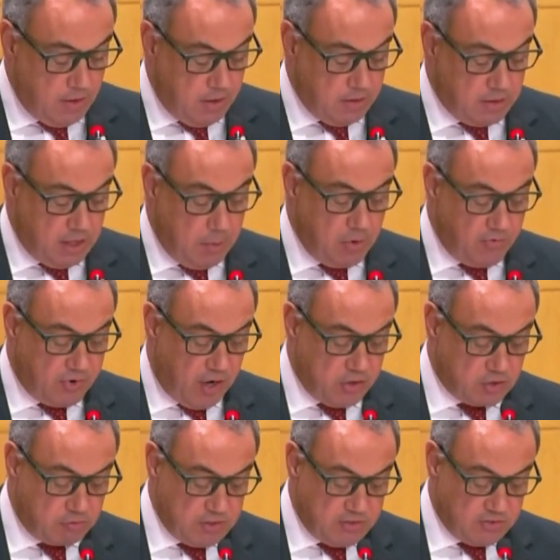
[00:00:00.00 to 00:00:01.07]
The number of
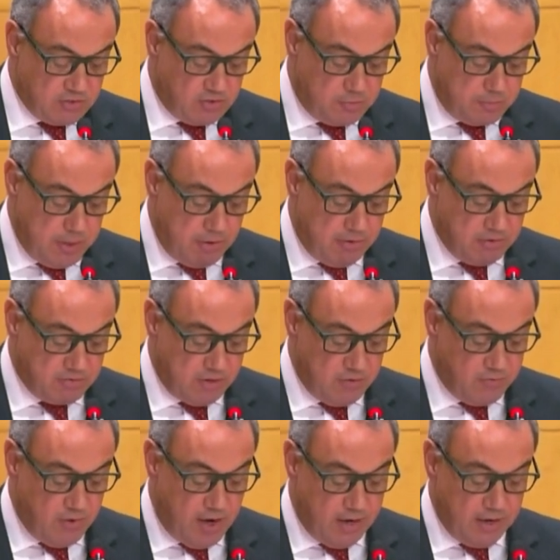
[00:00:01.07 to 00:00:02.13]
countries experiencing
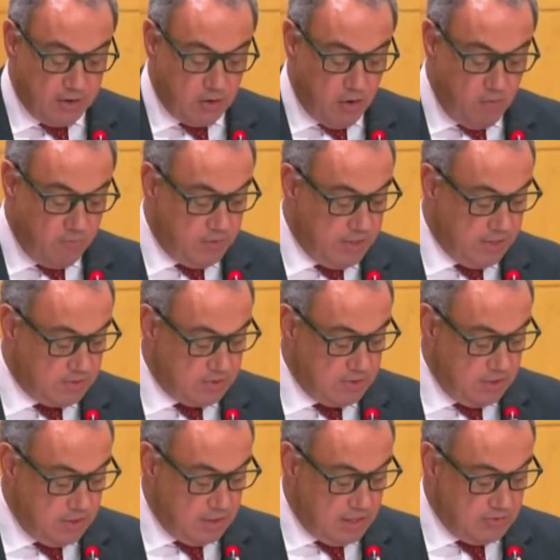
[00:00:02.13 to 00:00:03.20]
violent conflict
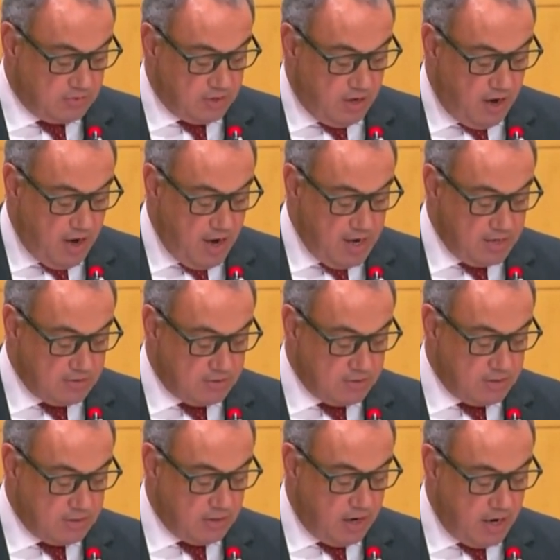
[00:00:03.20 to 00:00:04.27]
is the
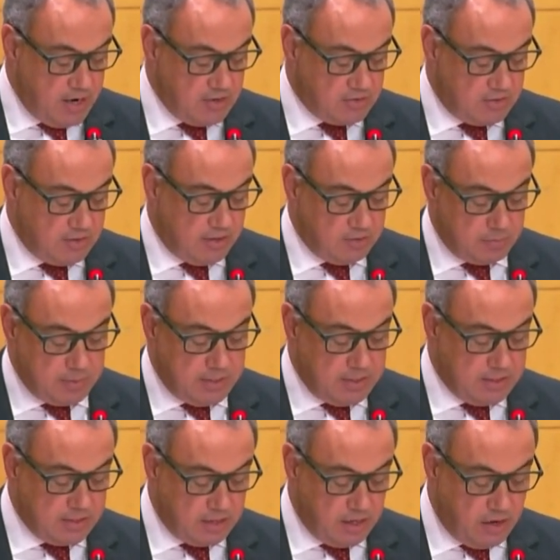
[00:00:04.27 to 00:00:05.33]
highest it has been
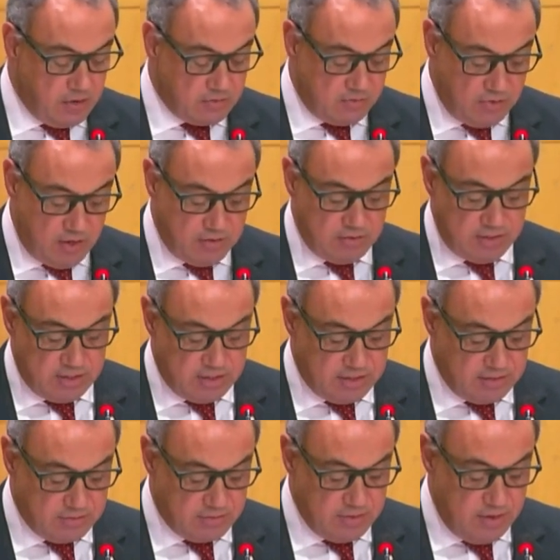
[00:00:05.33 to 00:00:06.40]
in the last 30
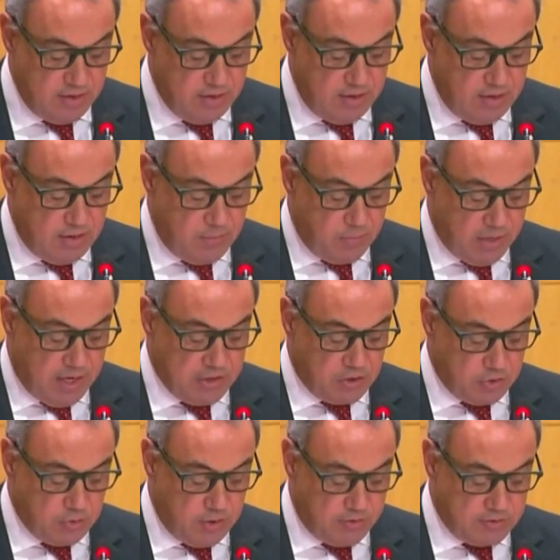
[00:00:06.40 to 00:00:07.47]
years. As
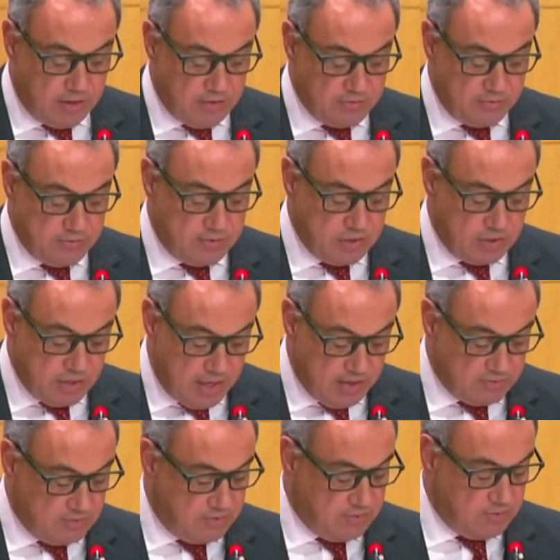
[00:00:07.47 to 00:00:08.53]
UNICEF
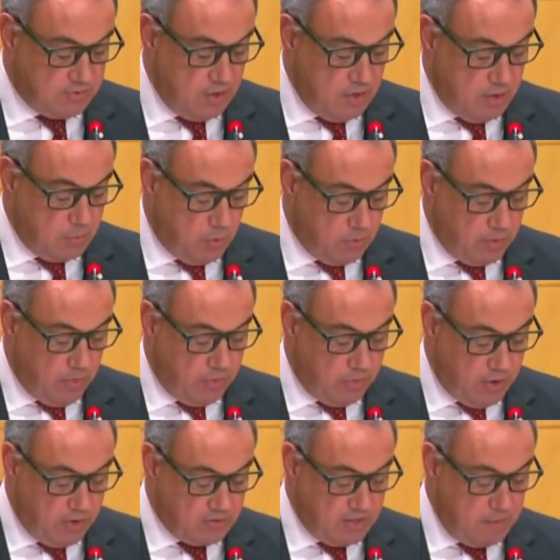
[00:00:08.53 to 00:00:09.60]
suggests, more than
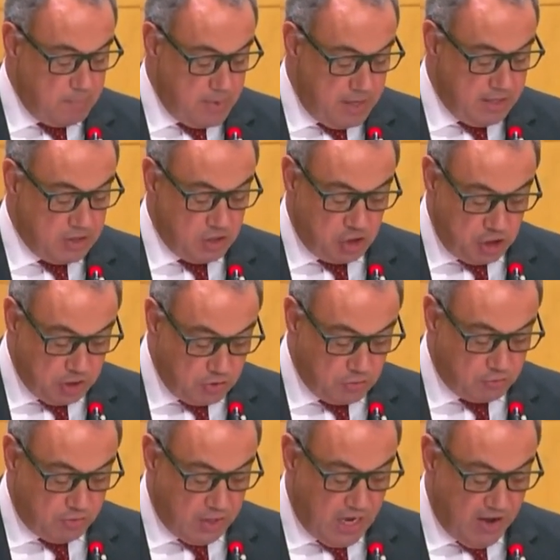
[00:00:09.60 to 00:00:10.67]
30 million
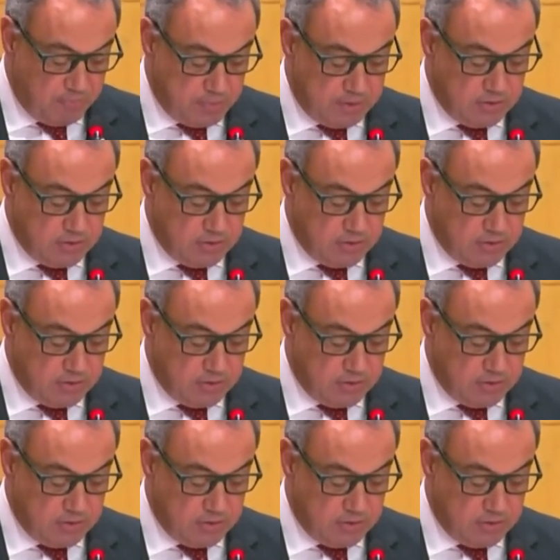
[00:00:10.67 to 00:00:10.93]
children have been